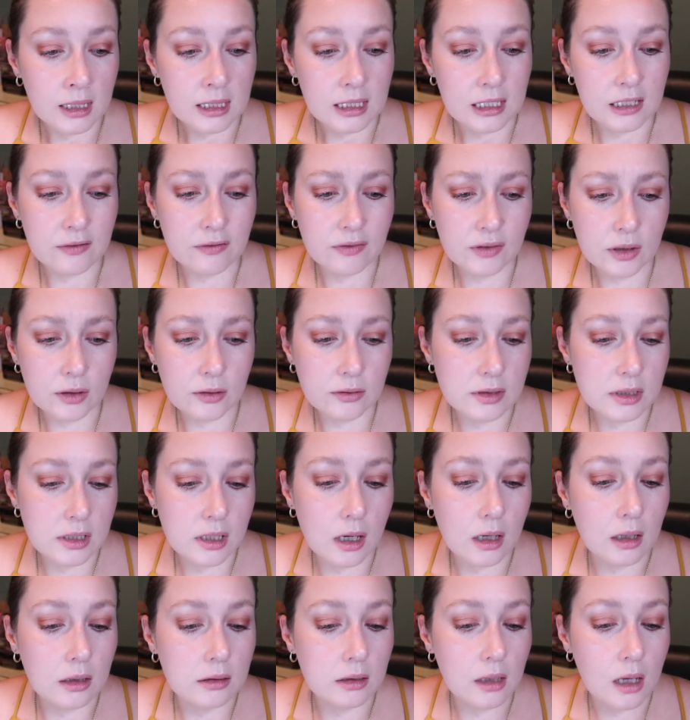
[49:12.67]
Even though it's
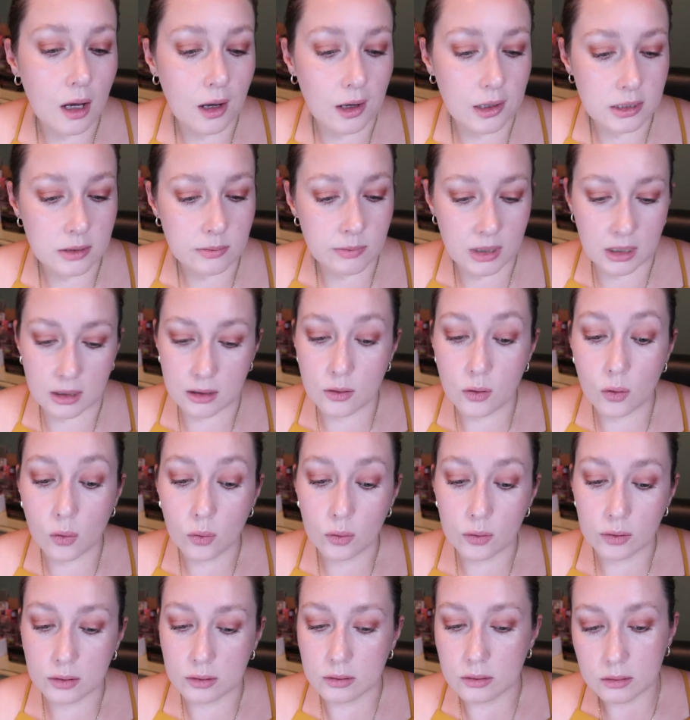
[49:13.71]
called Cosmic
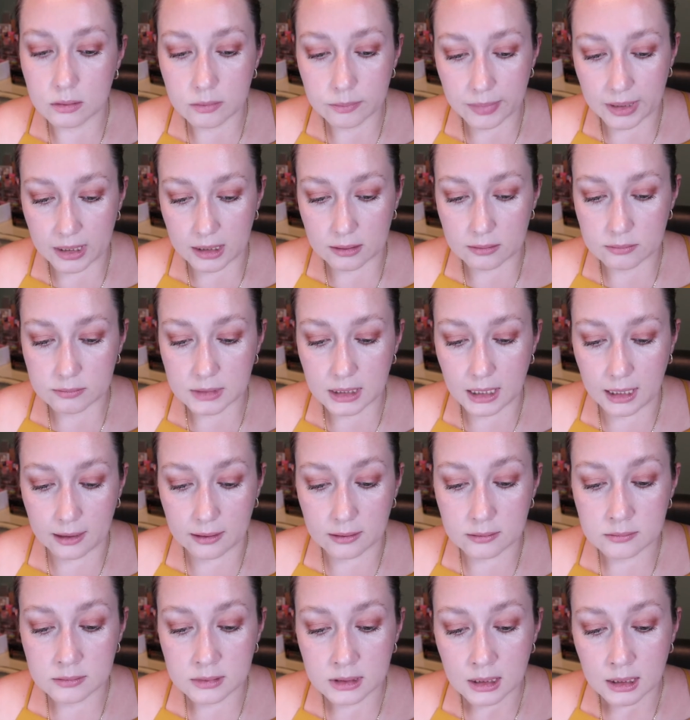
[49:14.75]
Coral, but
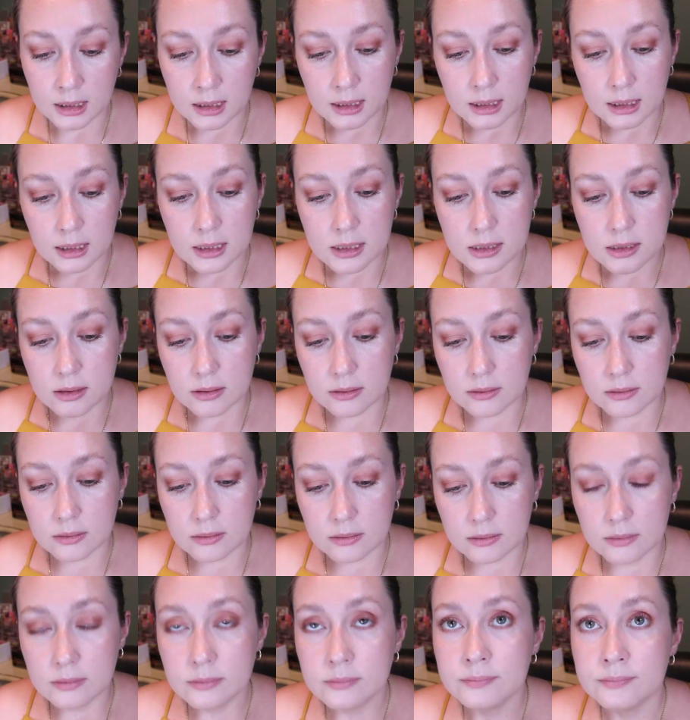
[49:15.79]
yeah.
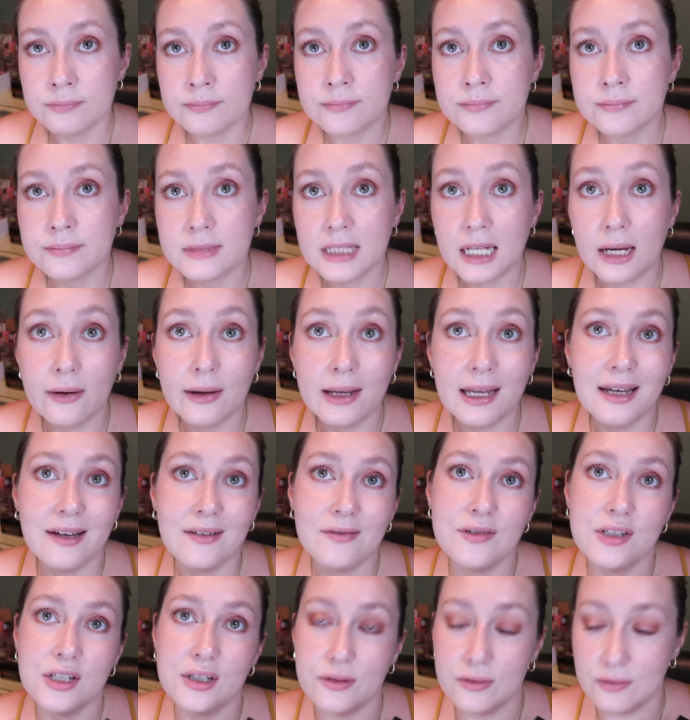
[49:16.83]
So now I
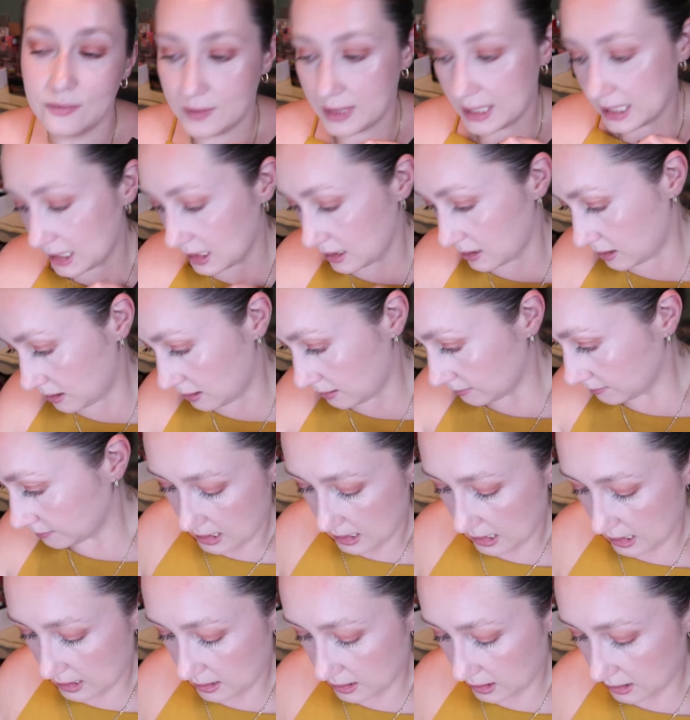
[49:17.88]
have two of these.
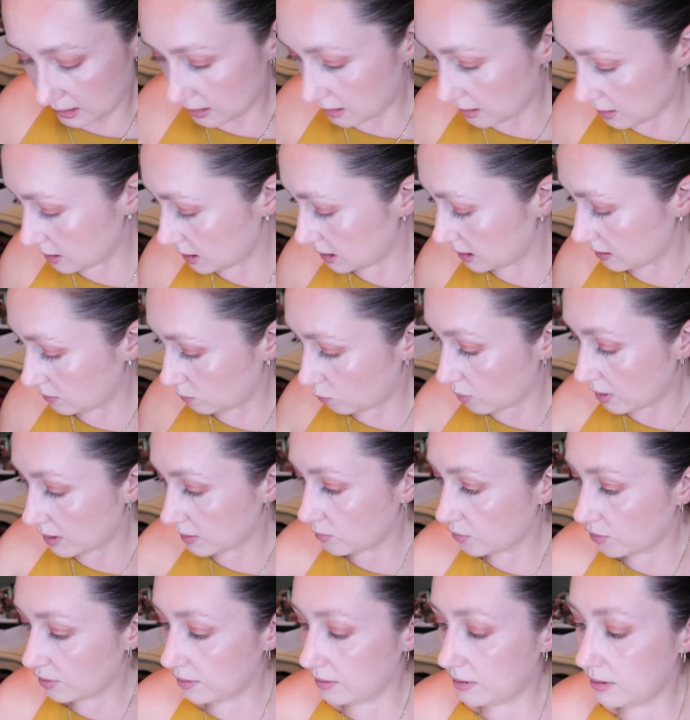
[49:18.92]
And I think there's just one
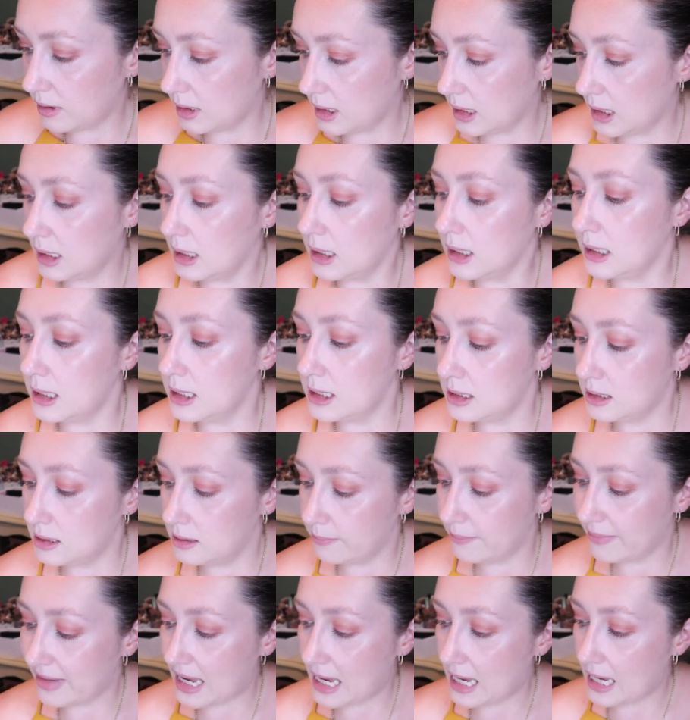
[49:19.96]
more thing in this
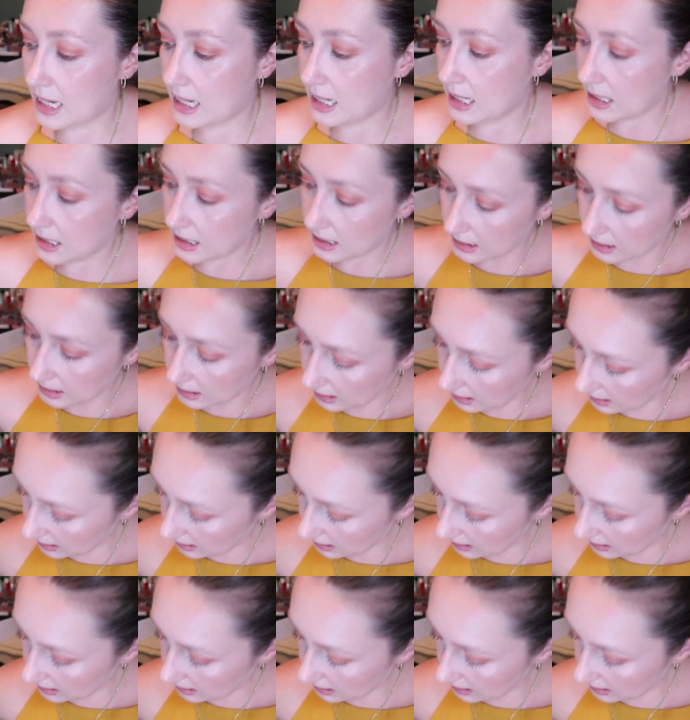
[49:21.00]
bag.